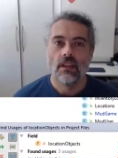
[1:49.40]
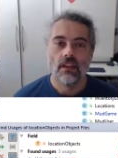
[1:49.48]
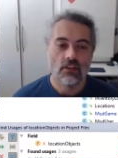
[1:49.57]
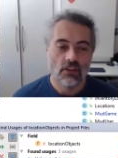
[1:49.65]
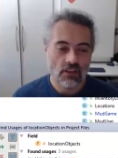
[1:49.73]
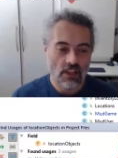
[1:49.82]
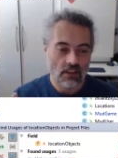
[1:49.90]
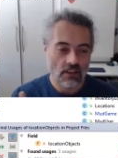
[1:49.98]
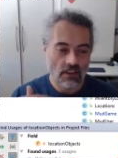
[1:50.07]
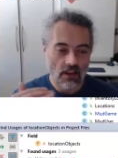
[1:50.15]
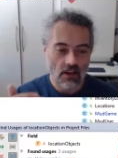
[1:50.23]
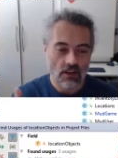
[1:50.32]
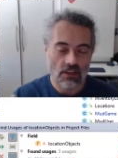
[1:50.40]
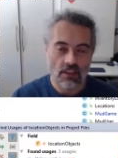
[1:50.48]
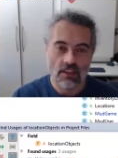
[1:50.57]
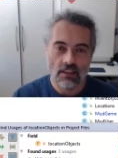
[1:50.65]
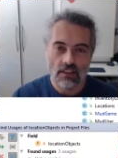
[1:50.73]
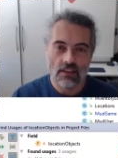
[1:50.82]
and there's certain guards and
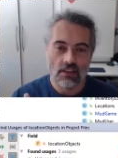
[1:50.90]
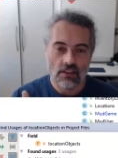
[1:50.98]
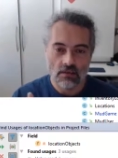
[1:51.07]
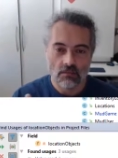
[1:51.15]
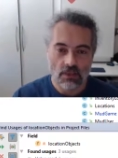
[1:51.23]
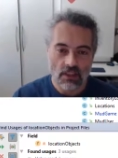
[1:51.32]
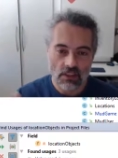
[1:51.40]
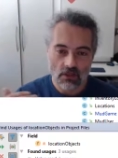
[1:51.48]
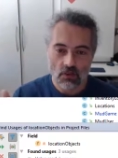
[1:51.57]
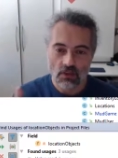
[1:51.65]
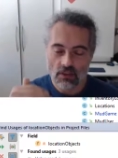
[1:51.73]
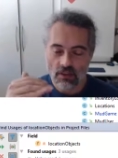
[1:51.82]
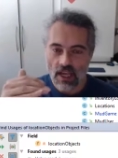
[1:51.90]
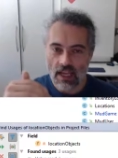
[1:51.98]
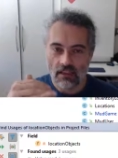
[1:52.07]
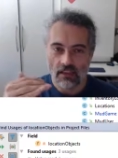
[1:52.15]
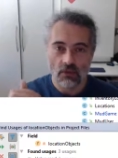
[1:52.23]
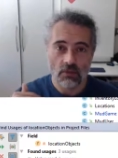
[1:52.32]
conditions in place which
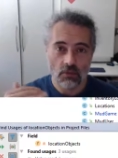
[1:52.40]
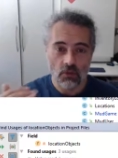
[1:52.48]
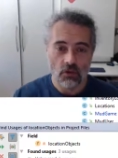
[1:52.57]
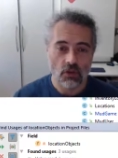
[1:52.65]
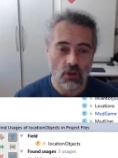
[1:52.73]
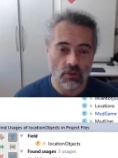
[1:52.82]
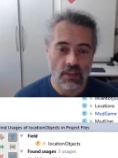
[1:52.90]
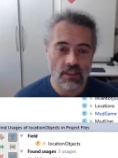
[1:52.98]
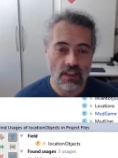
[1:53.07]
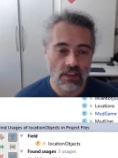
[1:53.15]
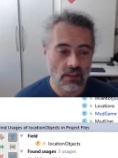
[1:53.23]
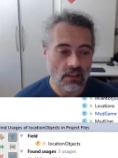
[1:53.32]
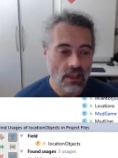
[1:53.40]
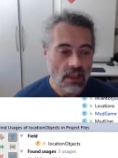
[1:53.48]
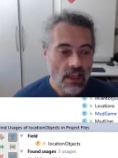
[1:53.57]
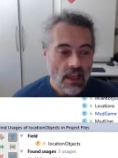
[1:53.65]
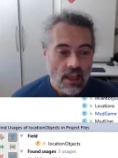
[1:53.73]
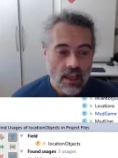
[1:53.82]
add a little bit more on top of the collection.
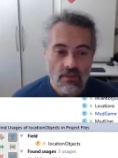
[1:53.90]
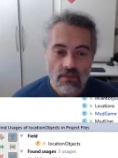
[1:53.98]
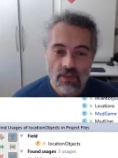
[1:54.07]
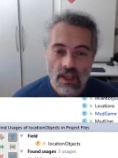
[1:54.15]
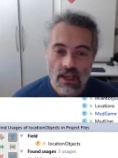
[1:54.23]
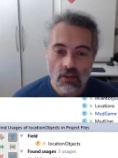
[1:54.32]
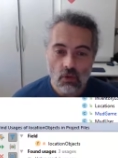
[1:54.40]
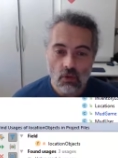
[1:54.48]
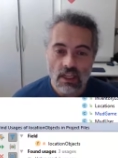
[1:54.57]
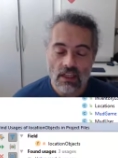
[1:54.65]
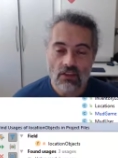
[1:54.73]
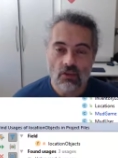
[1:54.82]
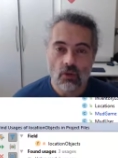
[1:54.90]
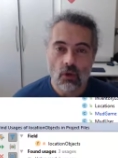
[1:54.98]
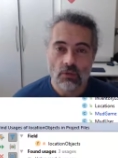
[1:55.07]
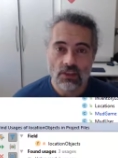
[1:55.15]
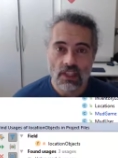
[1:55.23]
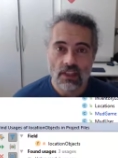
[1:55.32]
If that location
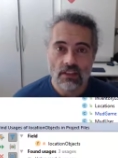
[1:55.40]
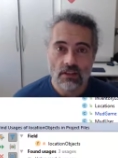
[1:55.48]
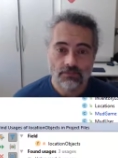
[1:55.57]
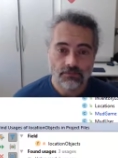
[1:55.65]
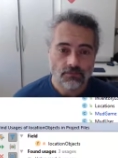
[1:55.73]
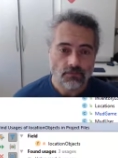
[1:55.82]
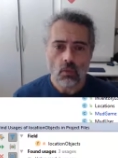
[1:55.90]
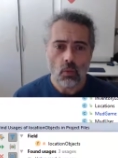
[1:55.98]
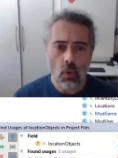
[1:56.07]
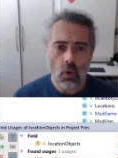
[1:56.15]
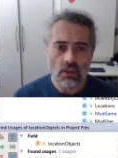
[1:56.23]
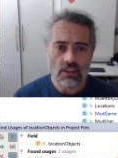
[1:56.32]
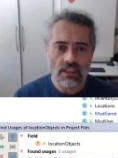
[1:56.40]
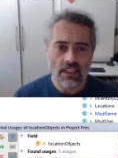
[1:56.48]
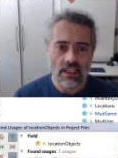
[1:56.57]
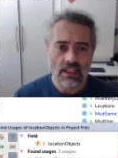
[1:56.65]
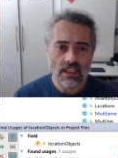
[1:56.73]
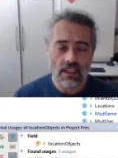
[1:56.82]
objects was
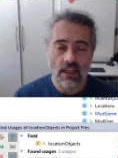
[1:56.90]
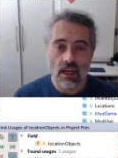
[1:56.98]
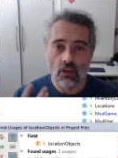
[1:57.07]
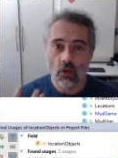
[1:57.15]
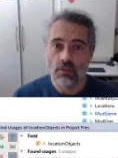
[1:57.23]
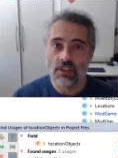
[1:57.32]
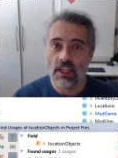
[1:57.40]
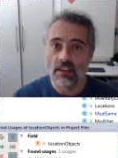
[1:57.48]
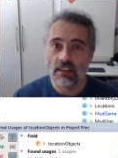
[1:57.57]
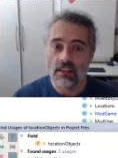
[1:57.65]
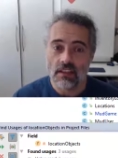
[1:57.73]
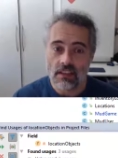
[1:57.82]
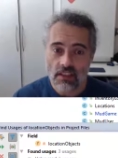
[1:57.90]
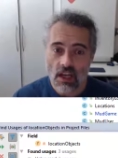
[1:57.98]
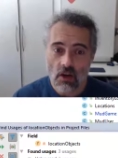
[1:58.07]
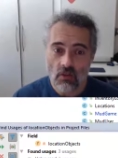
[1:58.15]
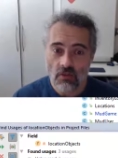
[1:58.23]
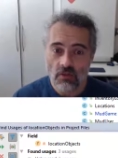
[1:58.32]
a an object in
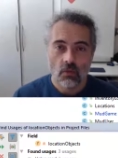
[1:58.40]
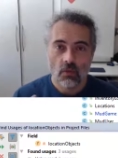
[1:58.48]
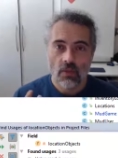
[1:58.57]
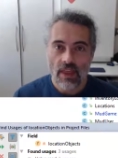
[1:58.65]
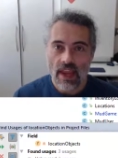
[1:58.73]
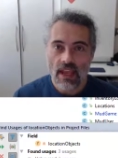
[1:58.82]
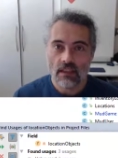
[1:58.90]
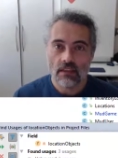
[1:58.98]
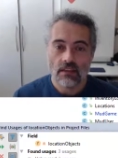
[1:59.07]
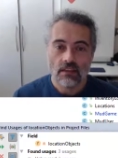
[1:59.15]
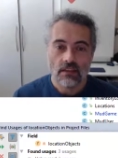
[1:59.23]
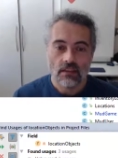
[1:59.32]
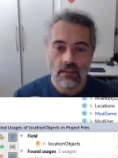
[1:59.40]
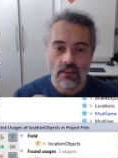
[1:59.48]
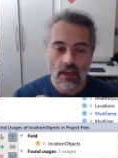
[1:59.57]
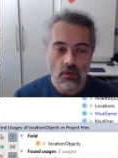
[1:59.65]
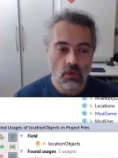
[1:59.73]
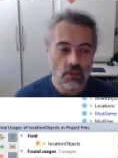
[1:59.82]
itself, then
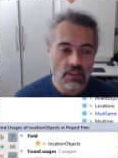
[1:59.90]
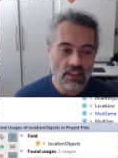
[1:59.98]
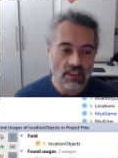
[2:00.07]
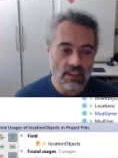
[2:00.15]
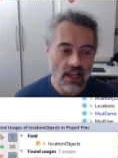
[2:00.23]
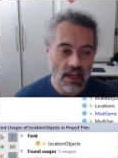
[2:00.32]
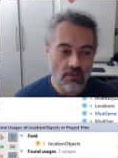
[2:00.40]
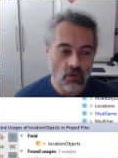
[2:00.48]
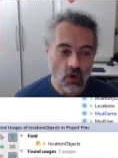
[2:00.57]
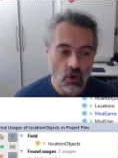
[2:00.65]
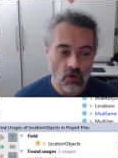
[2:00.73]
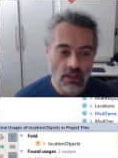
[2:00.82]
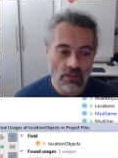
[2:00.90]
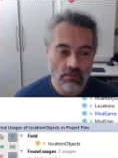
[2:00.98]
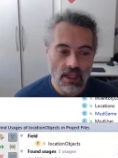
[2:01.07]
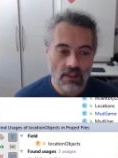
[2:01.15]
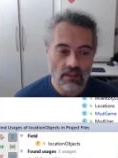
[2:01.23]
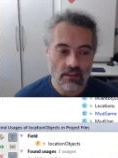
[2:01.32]
I wouldn't need to have all these
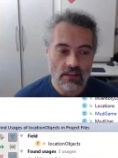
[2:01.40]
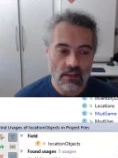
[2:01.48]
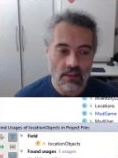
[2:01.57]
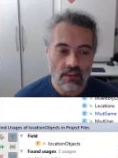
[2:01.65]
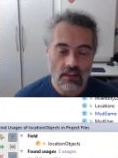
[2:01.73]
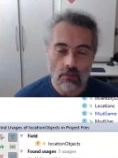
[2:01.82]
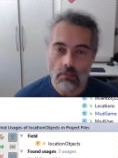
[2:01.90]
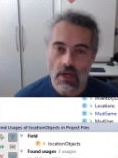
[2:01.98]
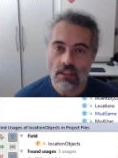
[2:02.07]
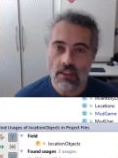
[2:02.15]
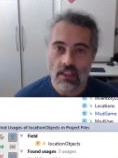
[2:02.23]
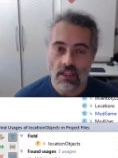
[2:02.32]
methods in the mud